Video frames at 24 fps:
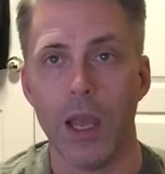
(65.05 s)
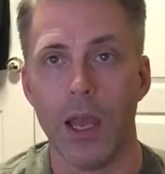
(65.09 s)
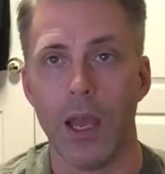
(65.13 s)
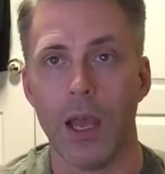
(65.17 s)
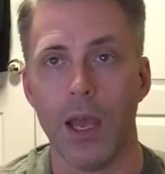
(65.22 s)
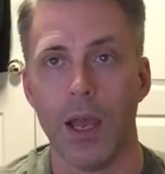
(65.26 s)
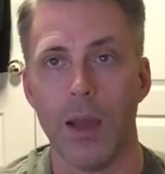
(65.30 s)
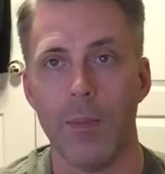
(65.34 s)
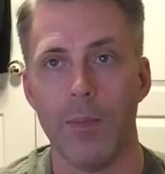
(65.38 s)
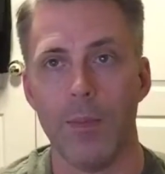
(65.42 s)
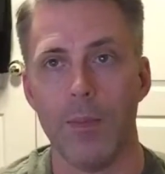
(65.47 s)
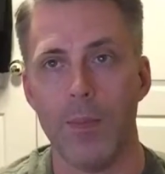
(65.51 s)

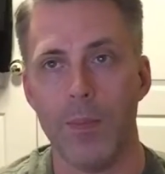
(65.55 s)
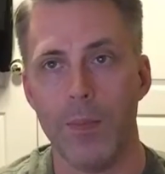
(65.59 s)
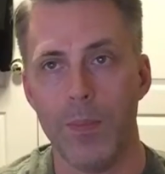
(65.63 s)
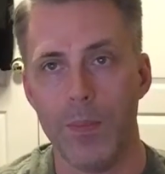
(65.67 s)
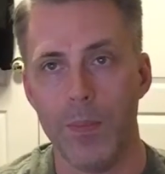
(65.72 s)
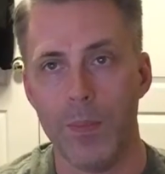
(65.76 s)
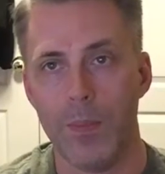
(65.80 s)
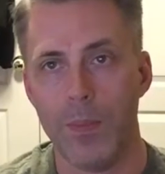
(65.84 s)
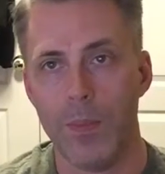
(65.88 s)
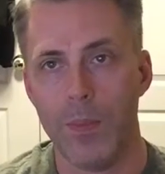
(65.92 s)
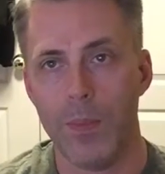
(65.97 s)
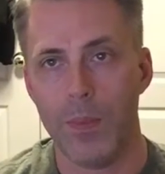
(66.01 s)

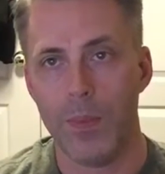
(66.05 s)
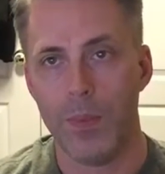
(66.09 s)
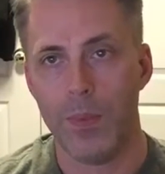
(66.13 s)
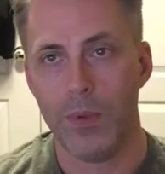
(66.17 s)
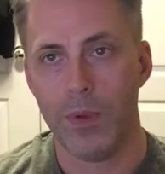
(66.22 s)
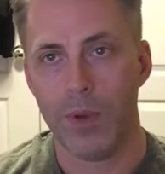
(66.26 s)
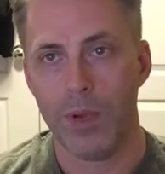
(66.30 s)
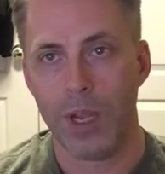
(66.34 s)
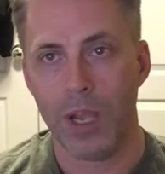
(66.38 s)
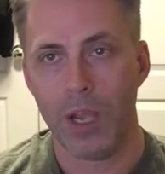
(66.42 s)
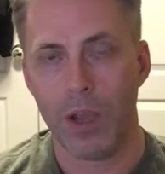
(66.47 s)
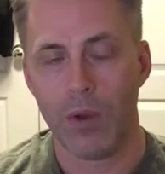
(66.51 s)

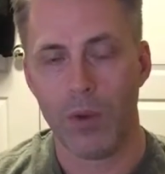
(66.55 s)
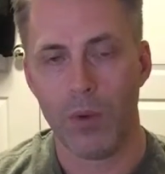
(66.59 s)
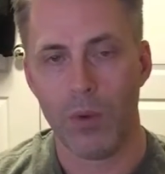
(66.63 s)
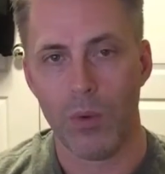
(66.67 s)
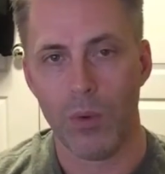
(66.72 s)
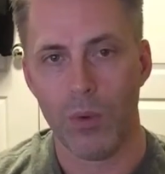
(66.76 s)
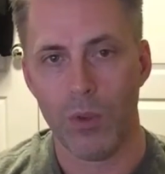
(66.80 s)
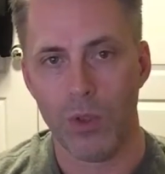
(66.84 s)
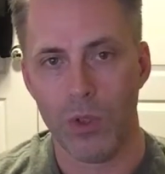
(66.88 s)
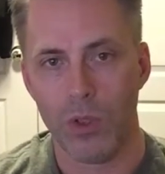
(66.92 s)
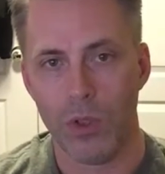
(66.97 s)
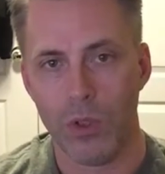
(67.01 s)

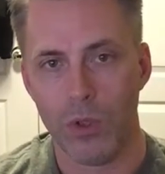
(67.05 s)
Now,